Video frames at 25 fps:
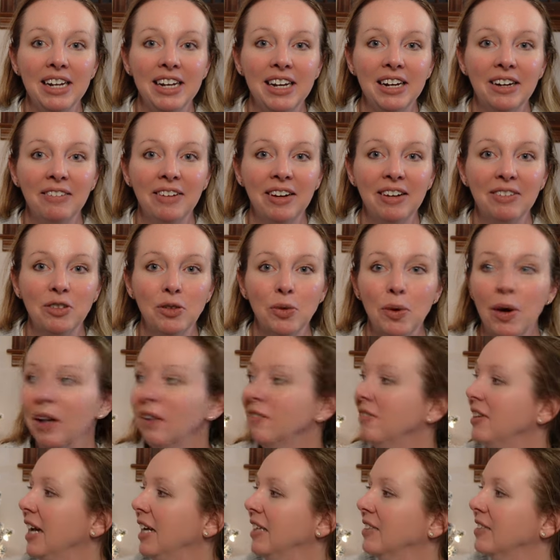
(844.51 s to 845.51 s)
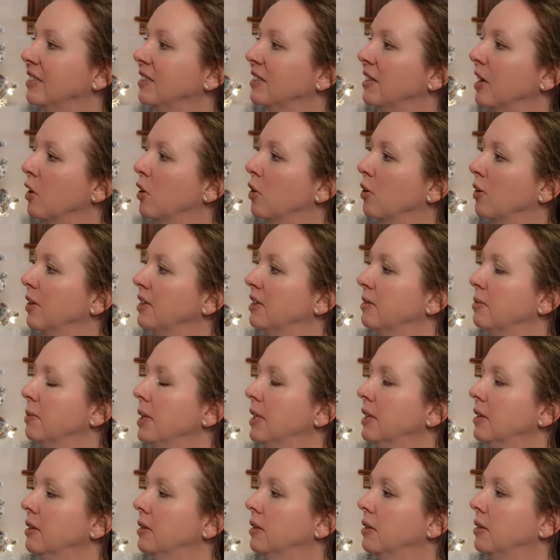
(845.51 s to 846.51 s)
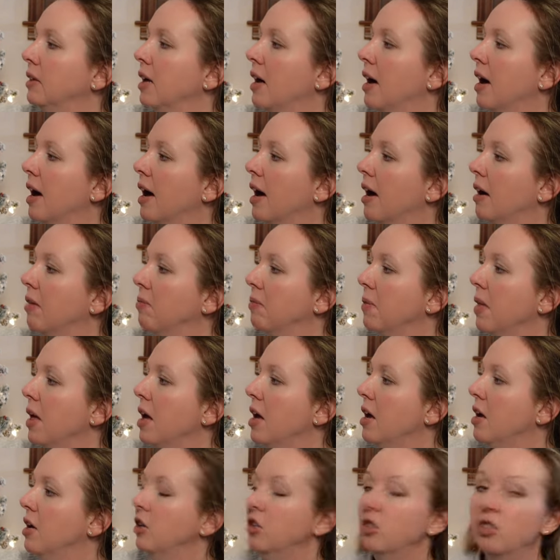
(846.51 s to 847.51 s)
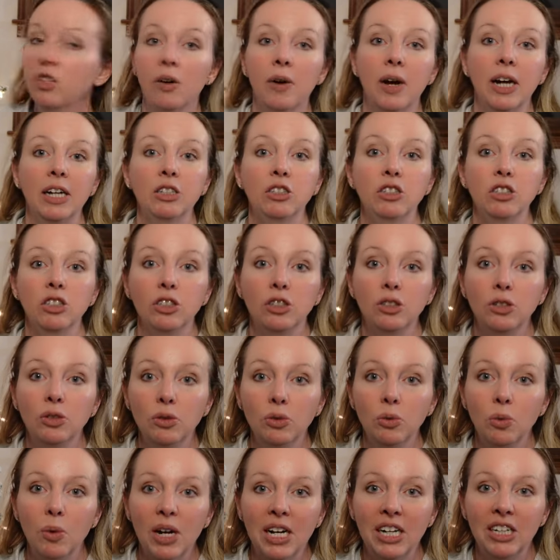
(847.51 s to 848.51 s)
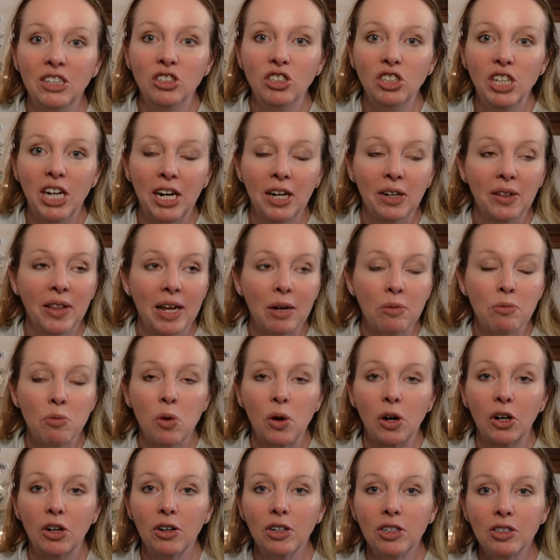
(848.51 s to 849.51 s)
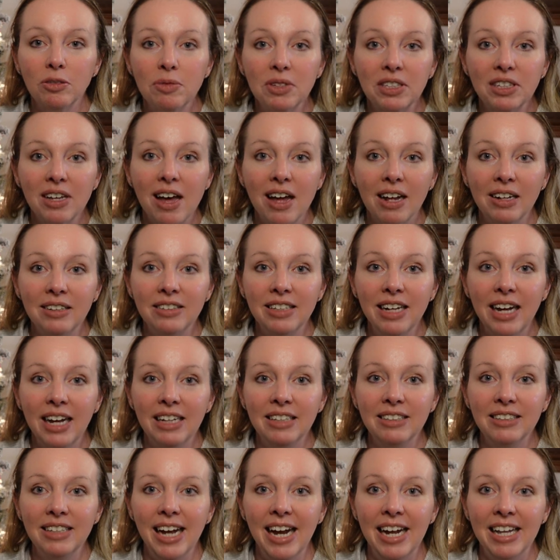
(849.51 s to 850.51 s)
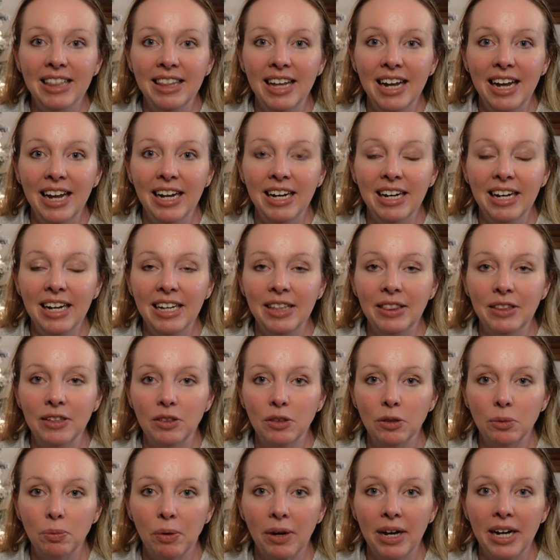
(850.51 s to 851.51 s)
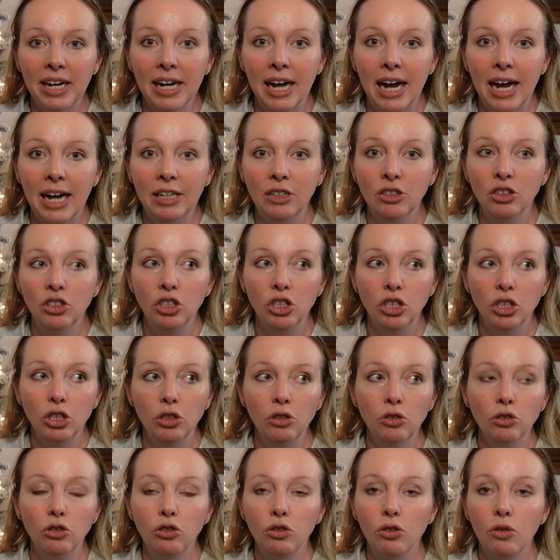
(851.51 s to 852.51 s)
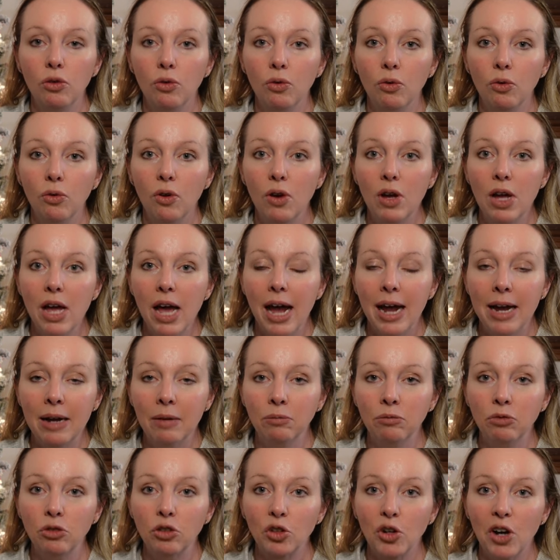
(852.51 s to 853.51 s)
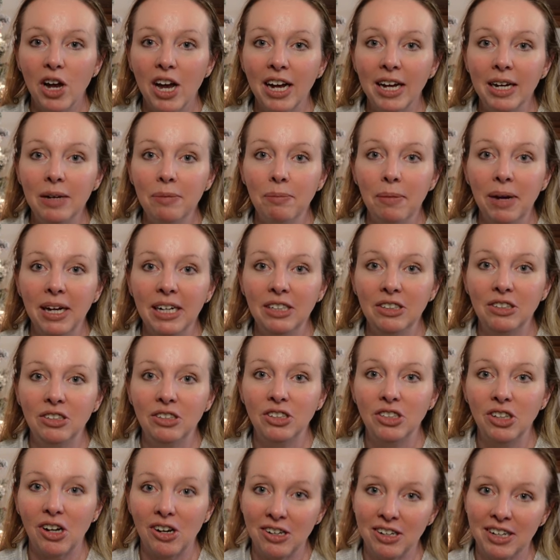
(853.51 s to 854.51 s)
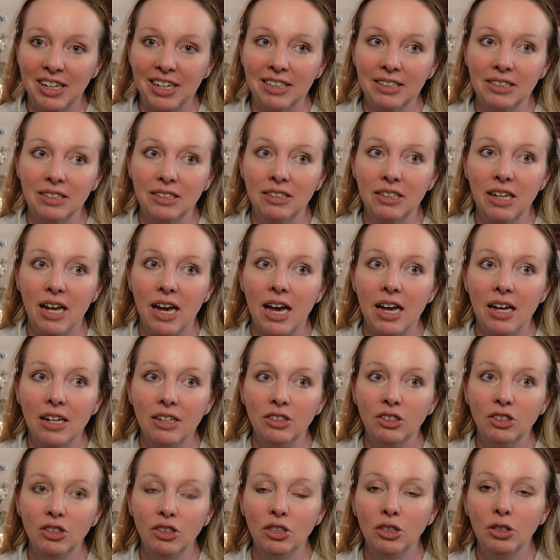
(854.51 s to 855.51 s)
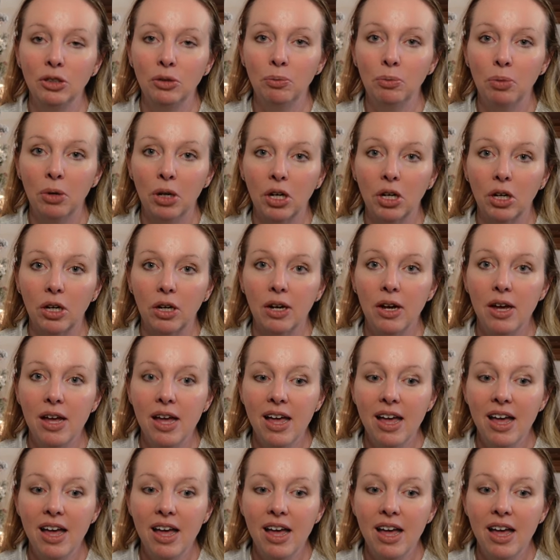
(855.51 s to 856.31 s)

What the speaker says: here. We have 12 days until Christmas. So I do want to share like more Christmas content. And then in the spring, I am trying my darndest to book